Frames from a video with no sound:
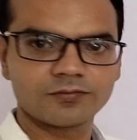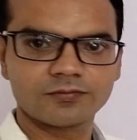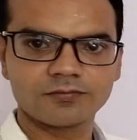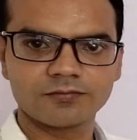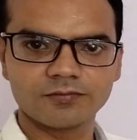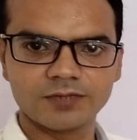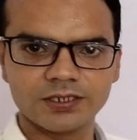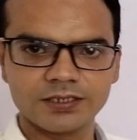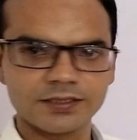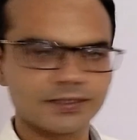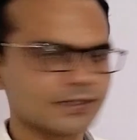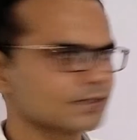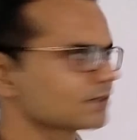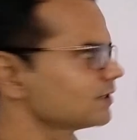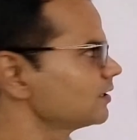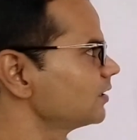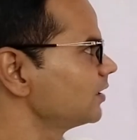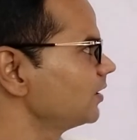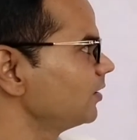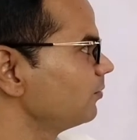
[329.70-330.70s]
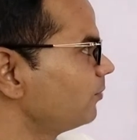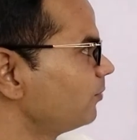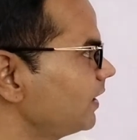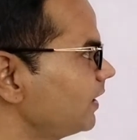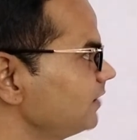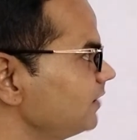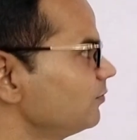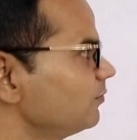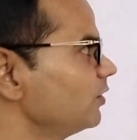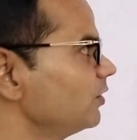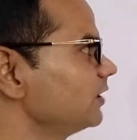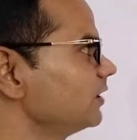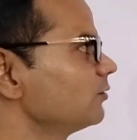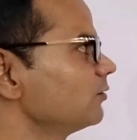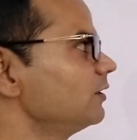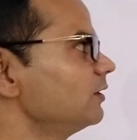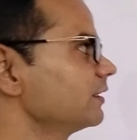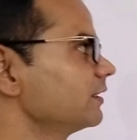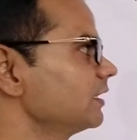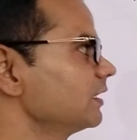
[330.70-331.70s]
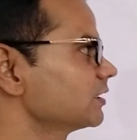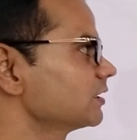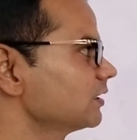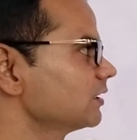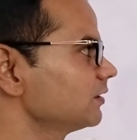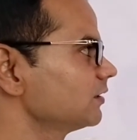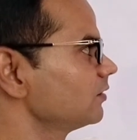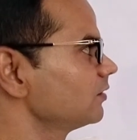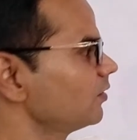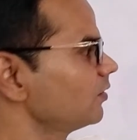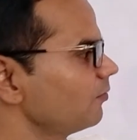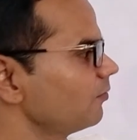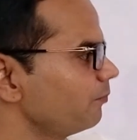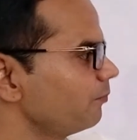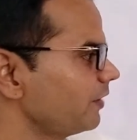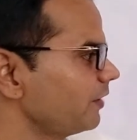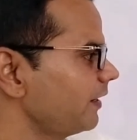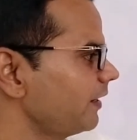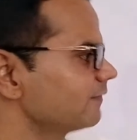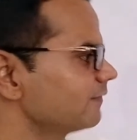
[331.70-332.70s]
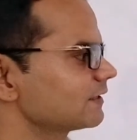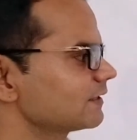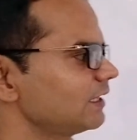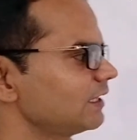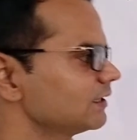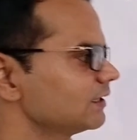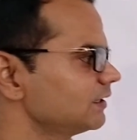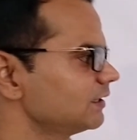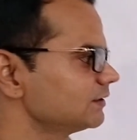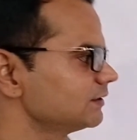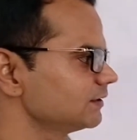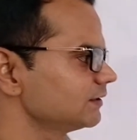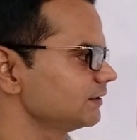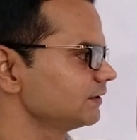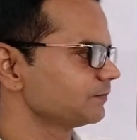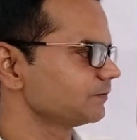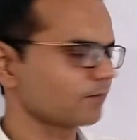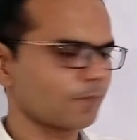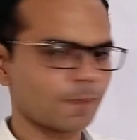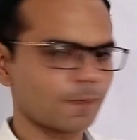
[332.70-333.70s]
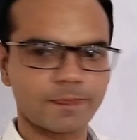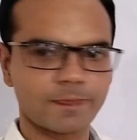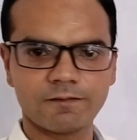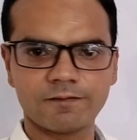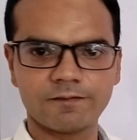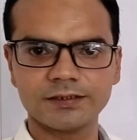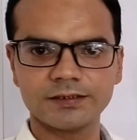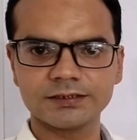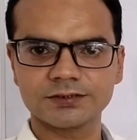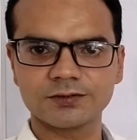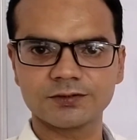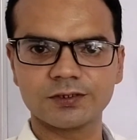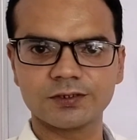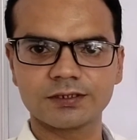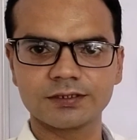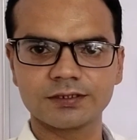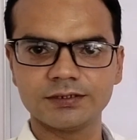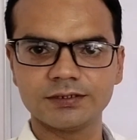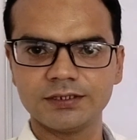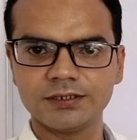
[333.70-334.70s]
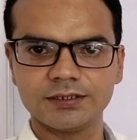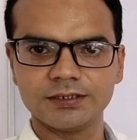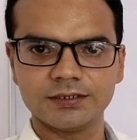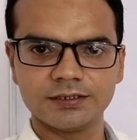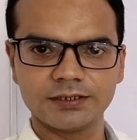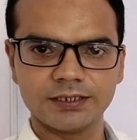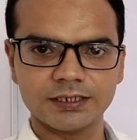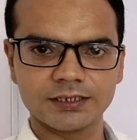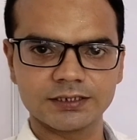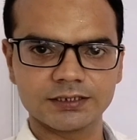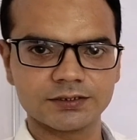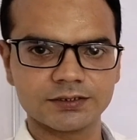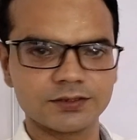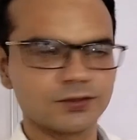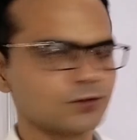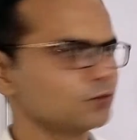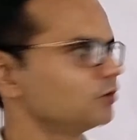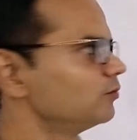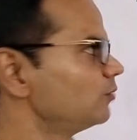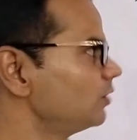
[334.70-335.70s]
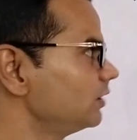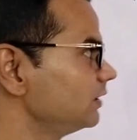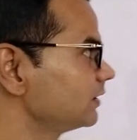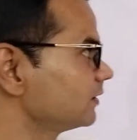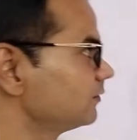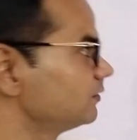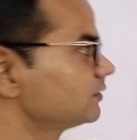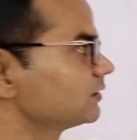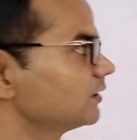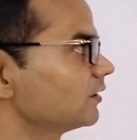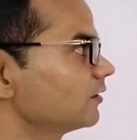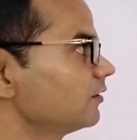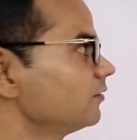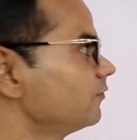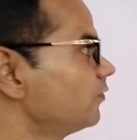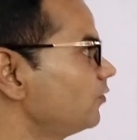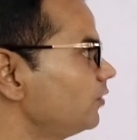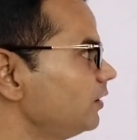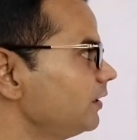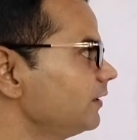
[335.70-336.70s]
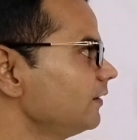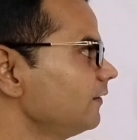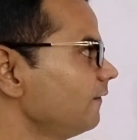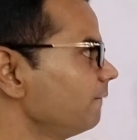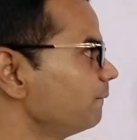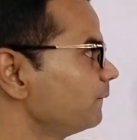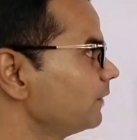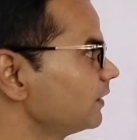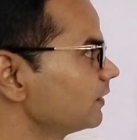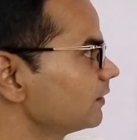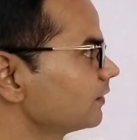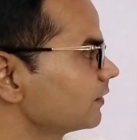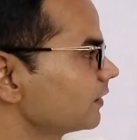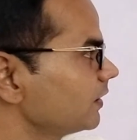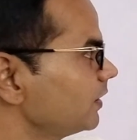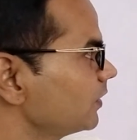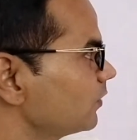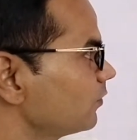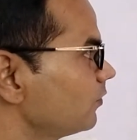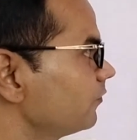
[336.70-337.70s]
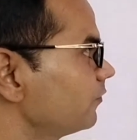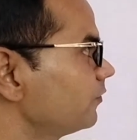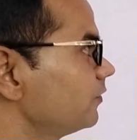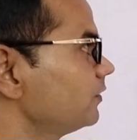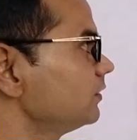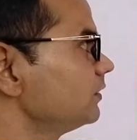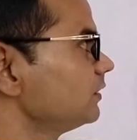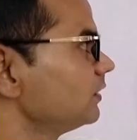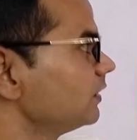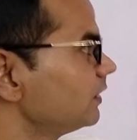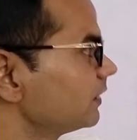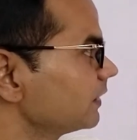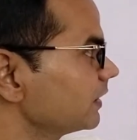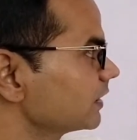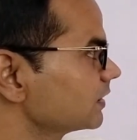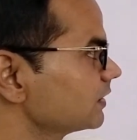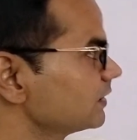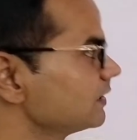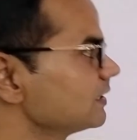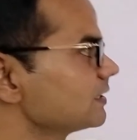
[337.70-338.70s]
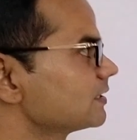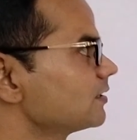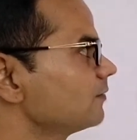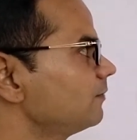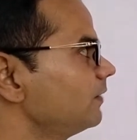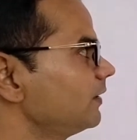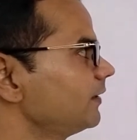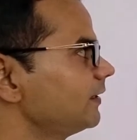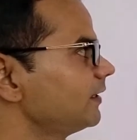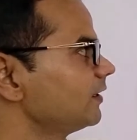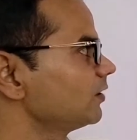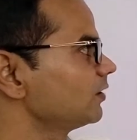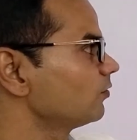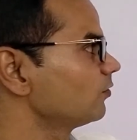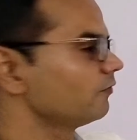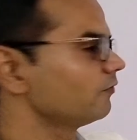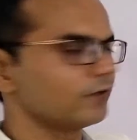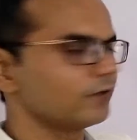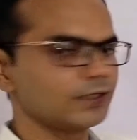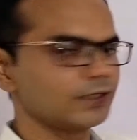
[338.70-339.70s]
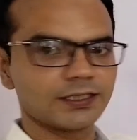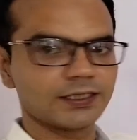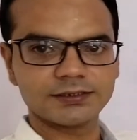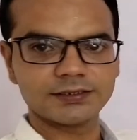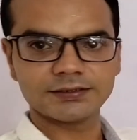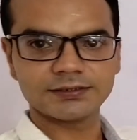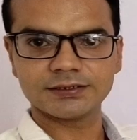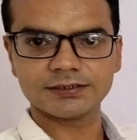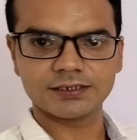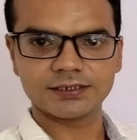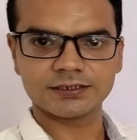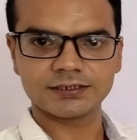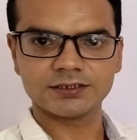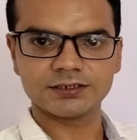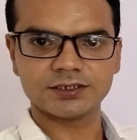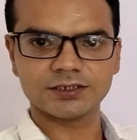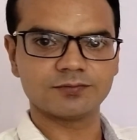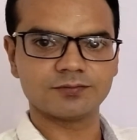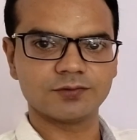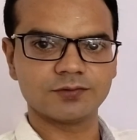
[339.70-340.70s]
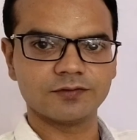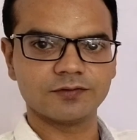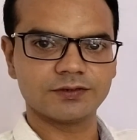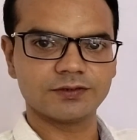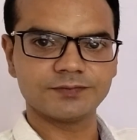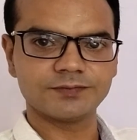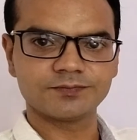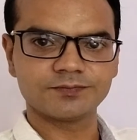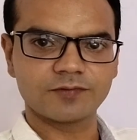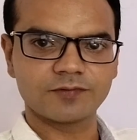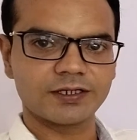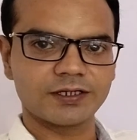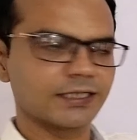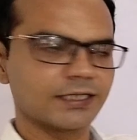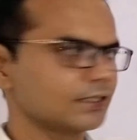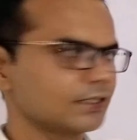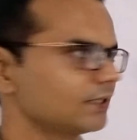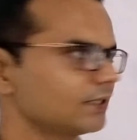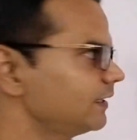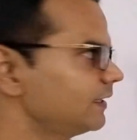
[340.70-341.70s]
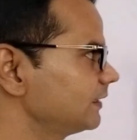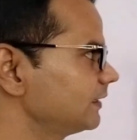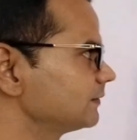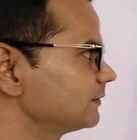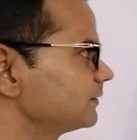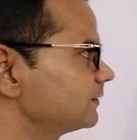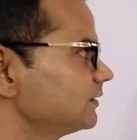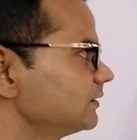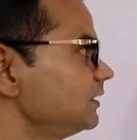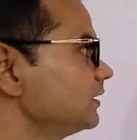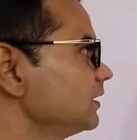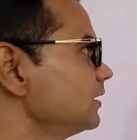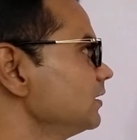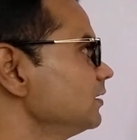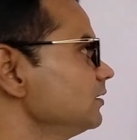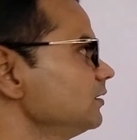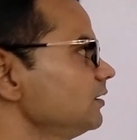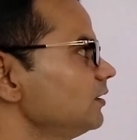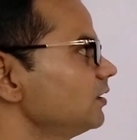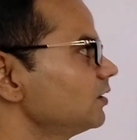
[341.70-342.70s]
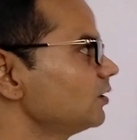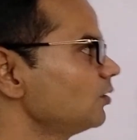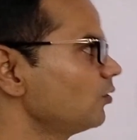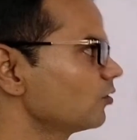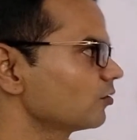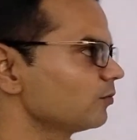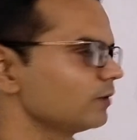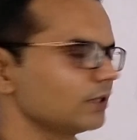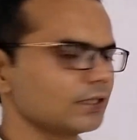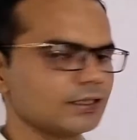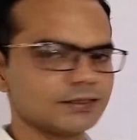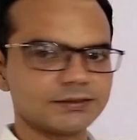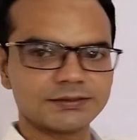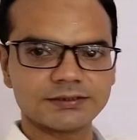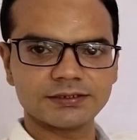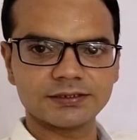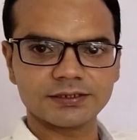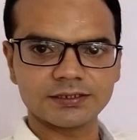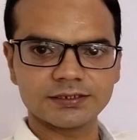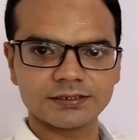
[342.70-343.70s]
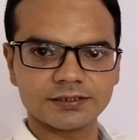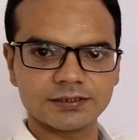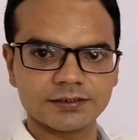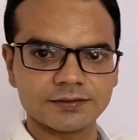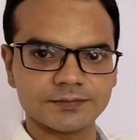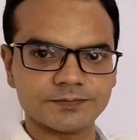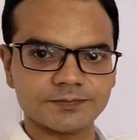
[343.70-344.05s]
Means a bimolecular reaction behaves like as a first order reaction. Two molecules are involved, but rate of reaction is dependent on one concentration term of a reactant that is present in normal concentration.